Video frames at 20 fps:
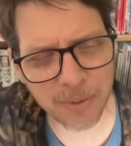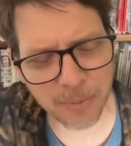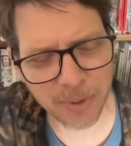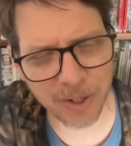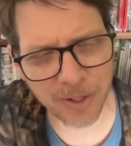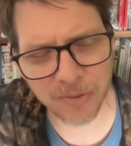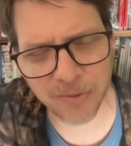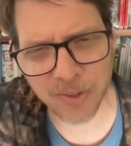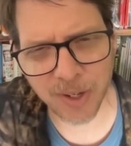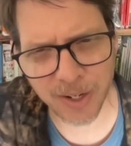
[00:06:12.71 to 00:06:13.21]
where
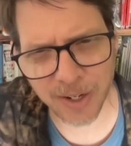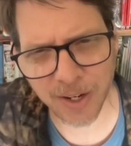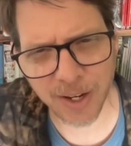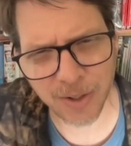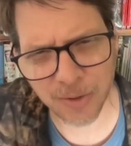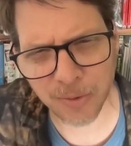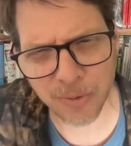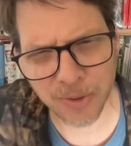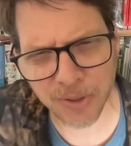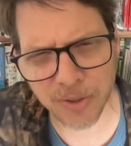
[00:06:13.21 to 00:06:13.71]
I said I
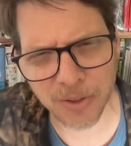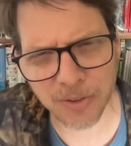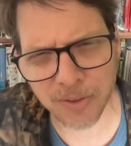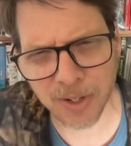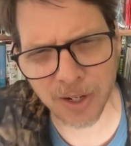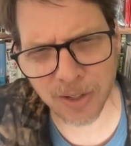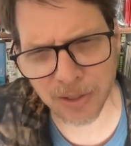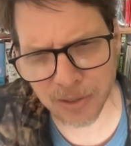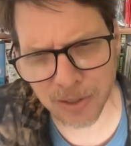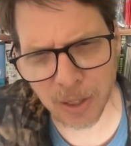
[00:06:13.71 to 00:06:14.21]
don't think the
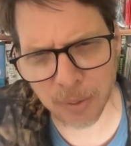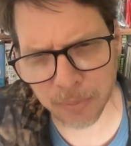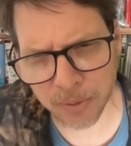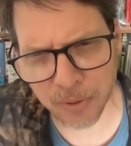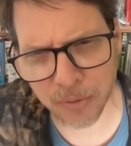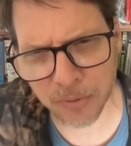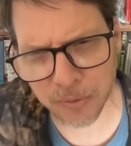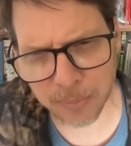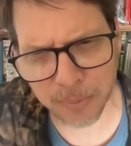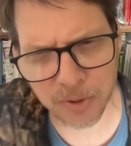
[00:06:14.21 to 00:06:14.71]
Dalai Lama
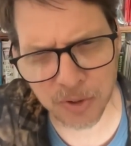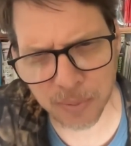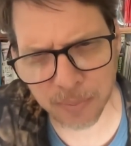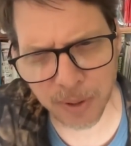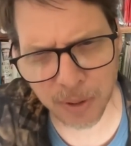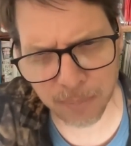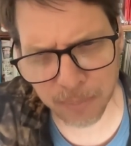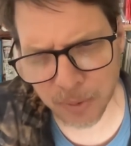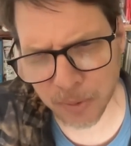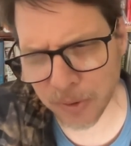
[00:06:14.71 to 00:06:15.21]
knows much
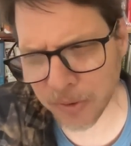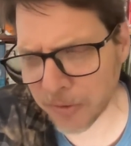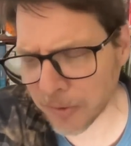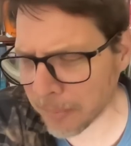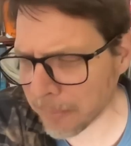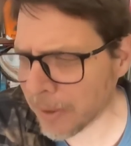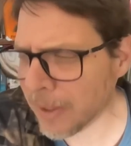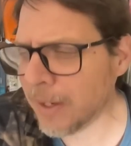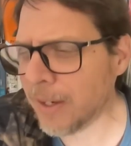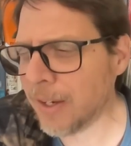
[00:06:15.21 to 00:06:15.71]
about Buddhism.